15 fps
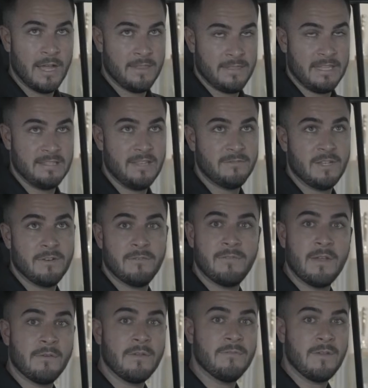I think they've done a
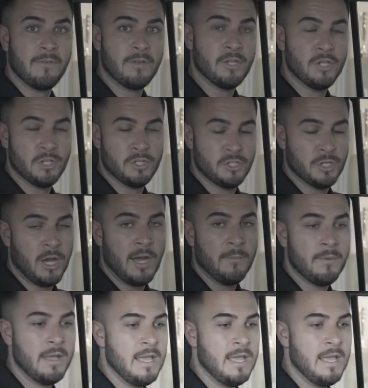very, very good job